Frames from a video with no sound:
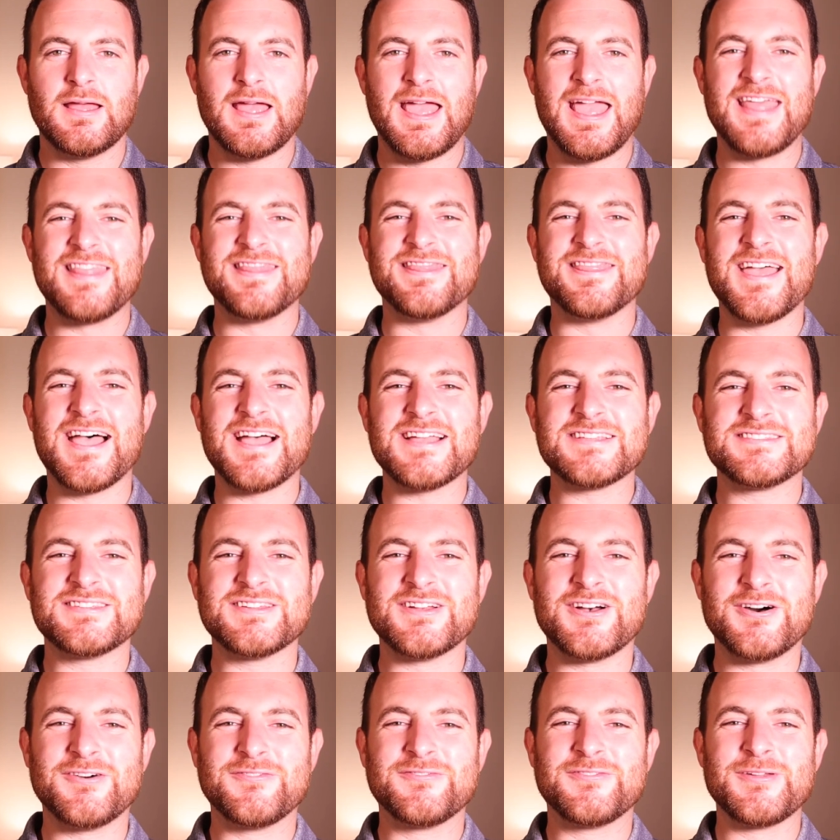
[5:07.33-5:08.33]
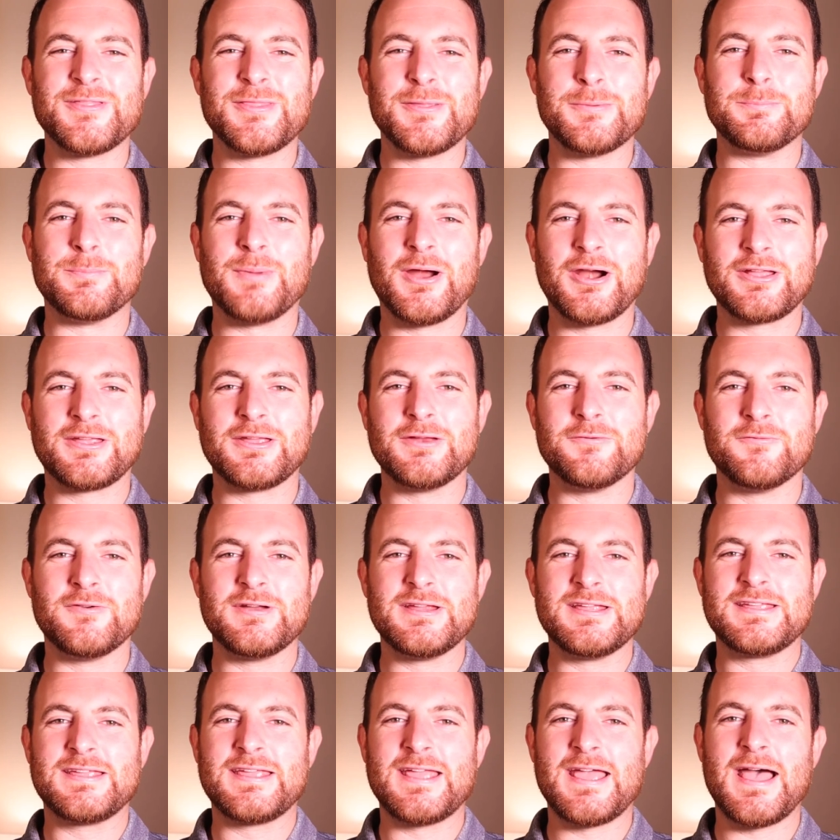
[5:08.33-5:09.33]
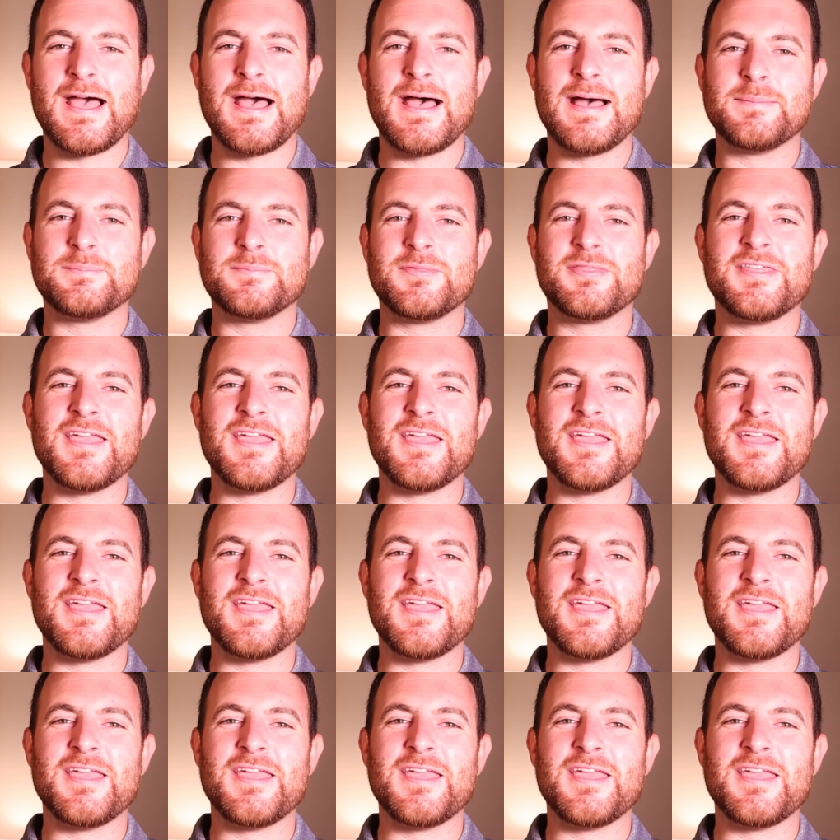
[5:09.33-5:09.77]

And that's all for the market recap.